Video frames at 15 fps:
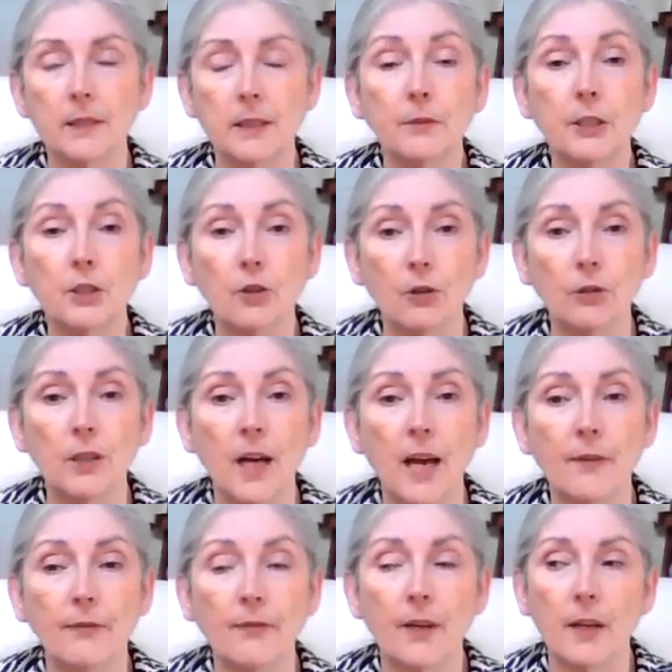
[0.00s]
living your
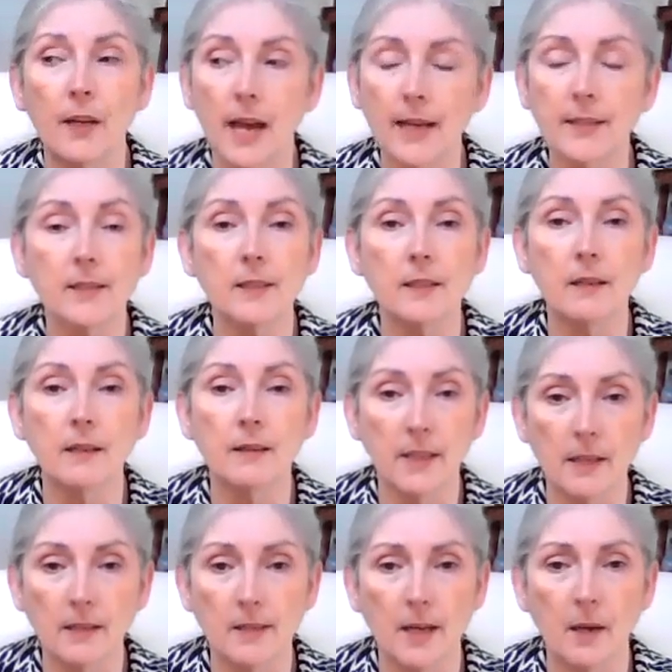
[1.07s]
life as
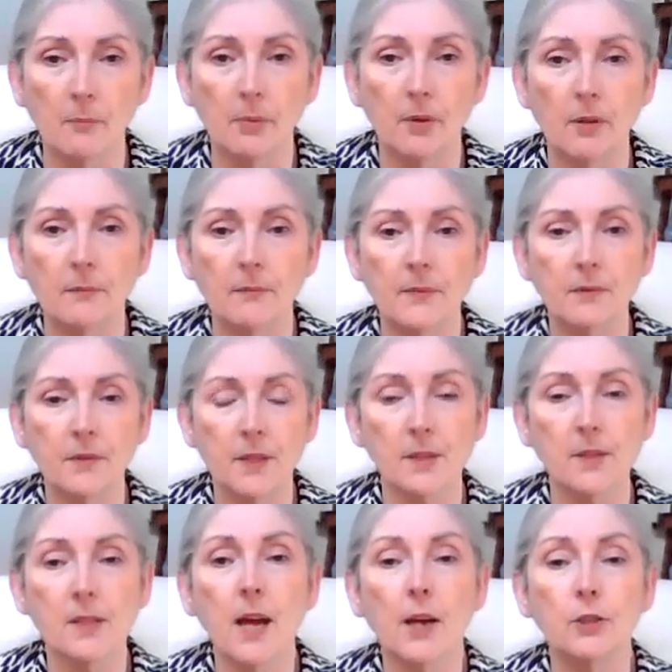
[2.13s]
the example.
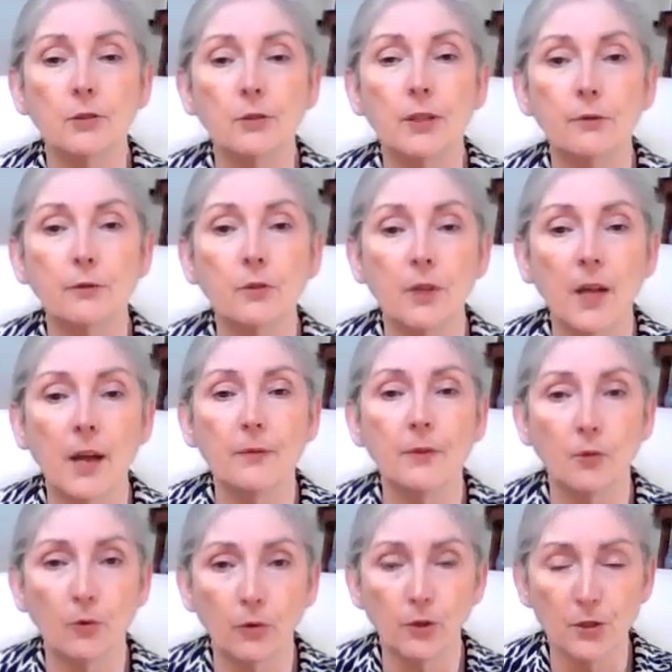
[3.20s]
This is how you live your
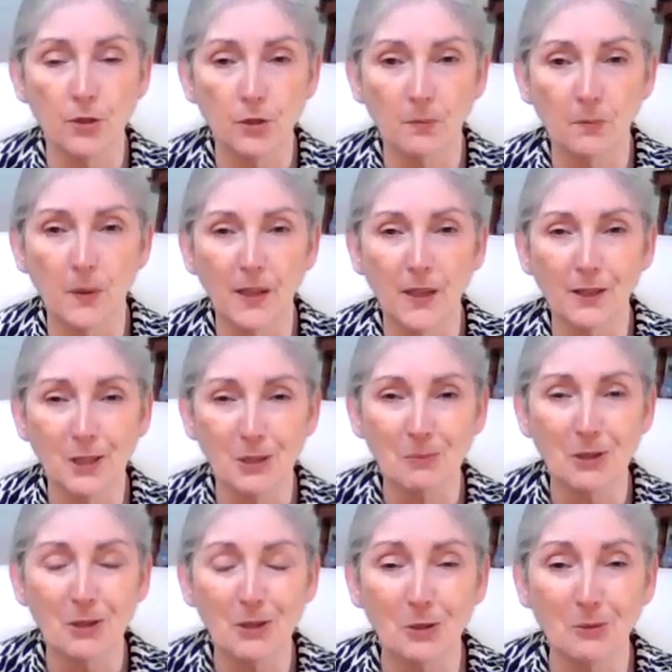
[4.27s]
life in order to be a
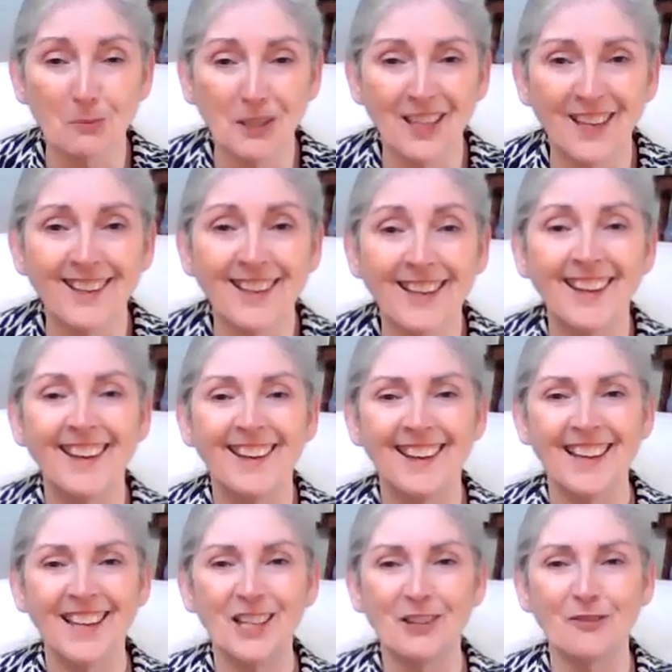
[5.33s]
spiritual being
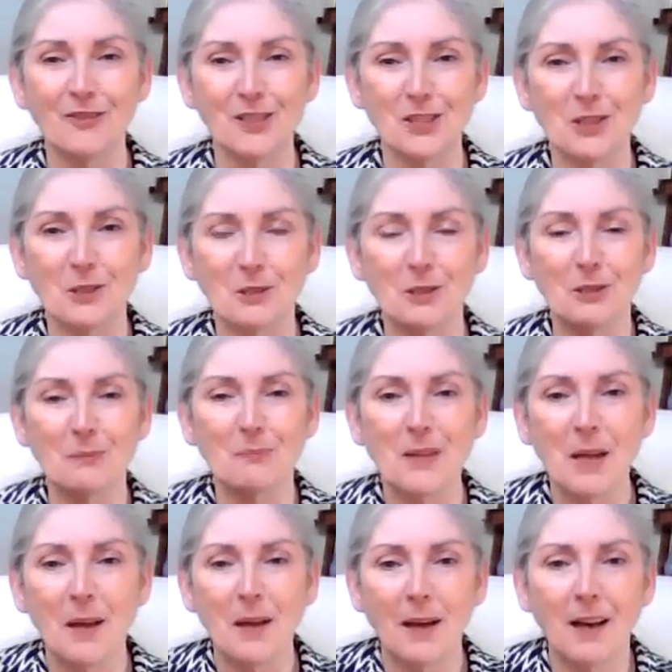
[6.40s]
in a physical
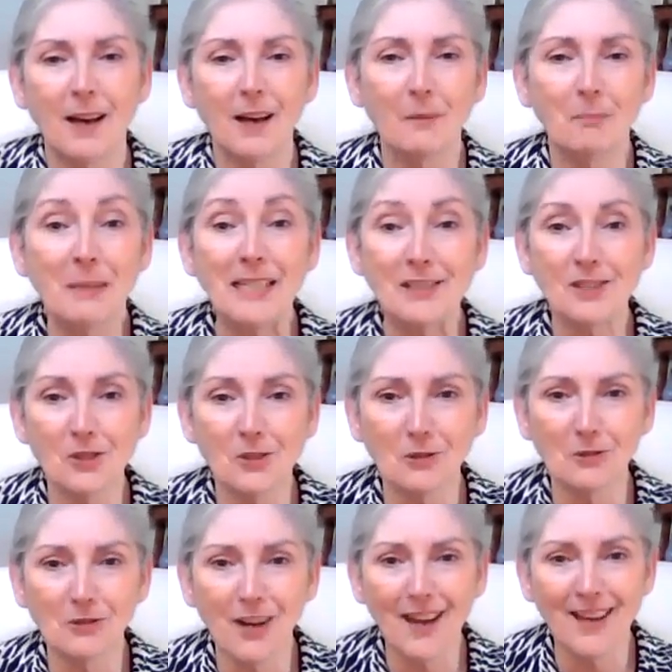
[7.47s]
meat
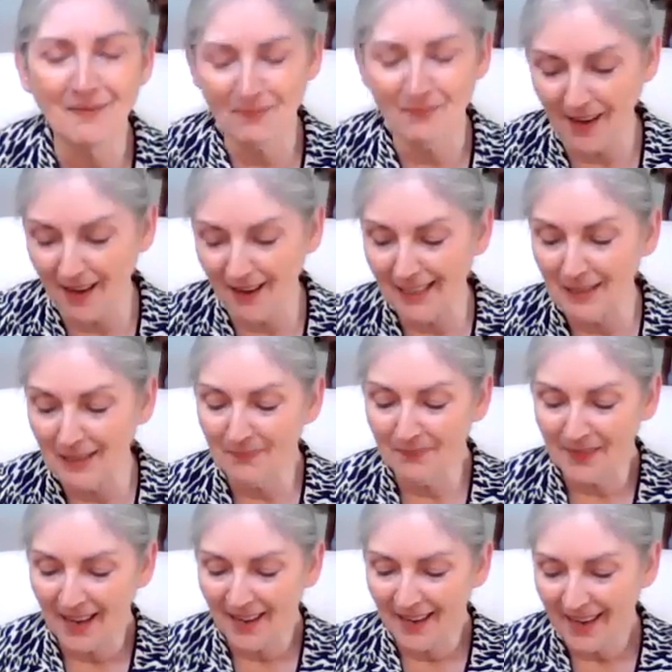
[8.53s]
suit, right?
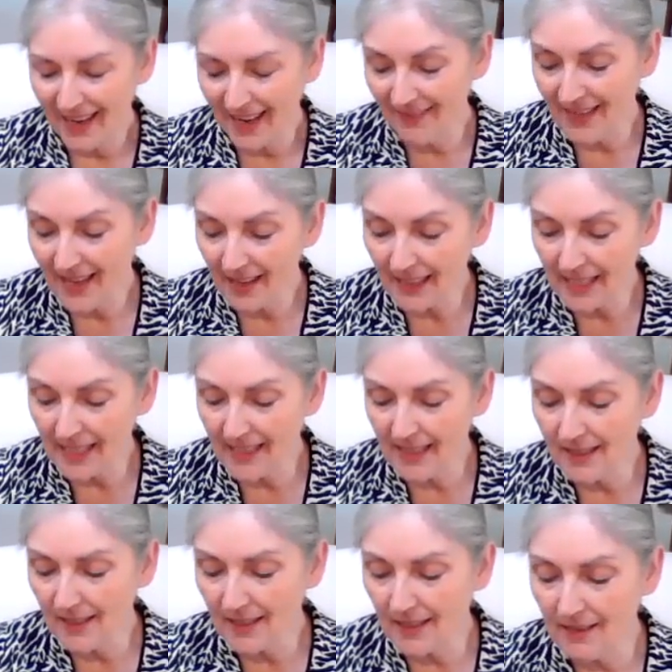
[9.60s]
And that
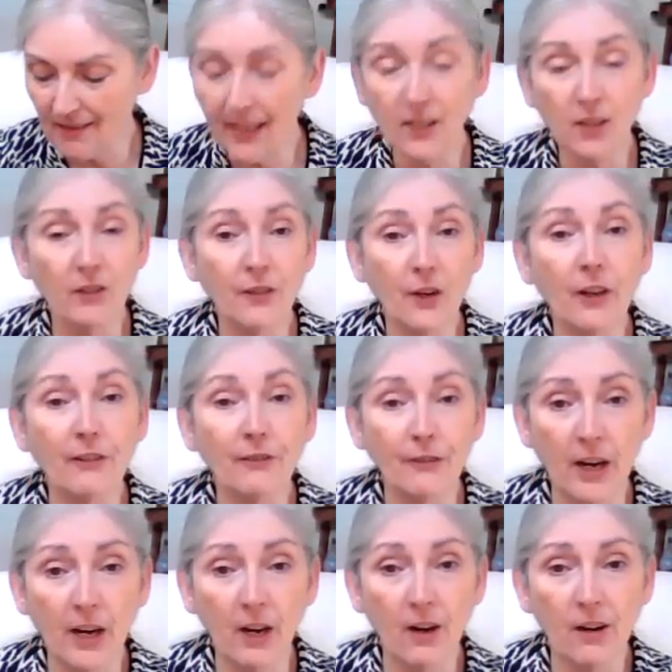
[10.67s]
is that you're very
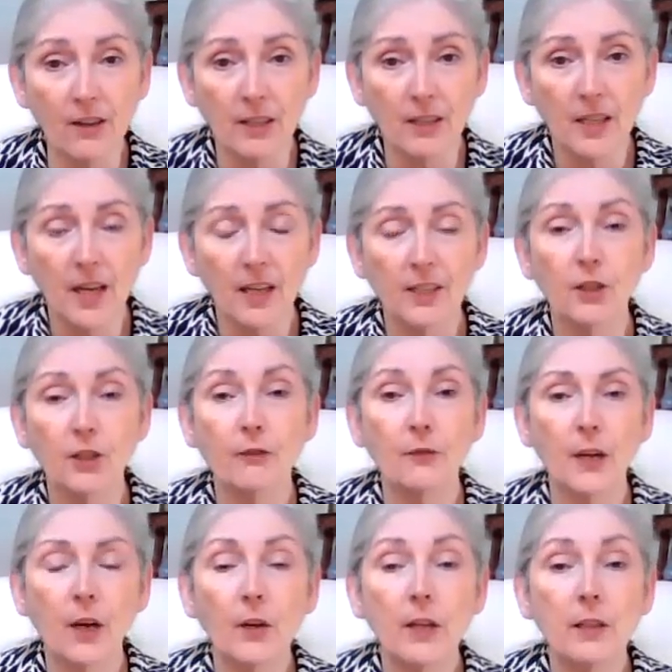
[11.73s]
fair, you're
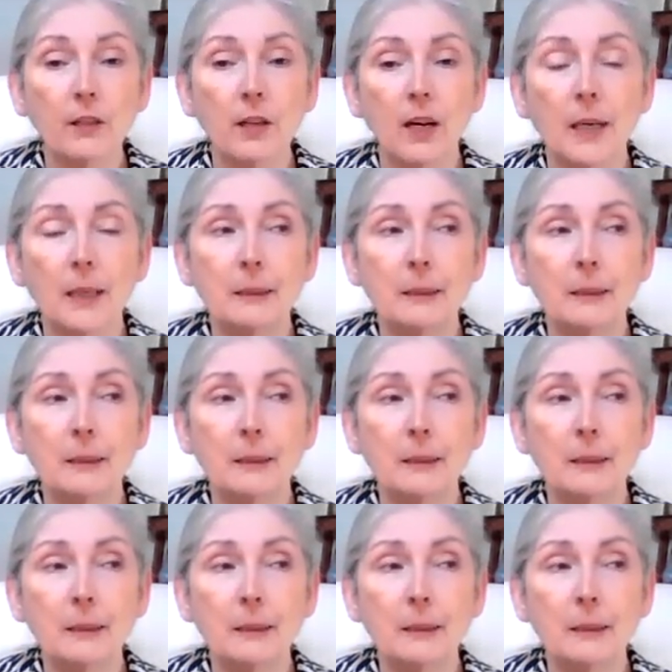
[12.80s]
very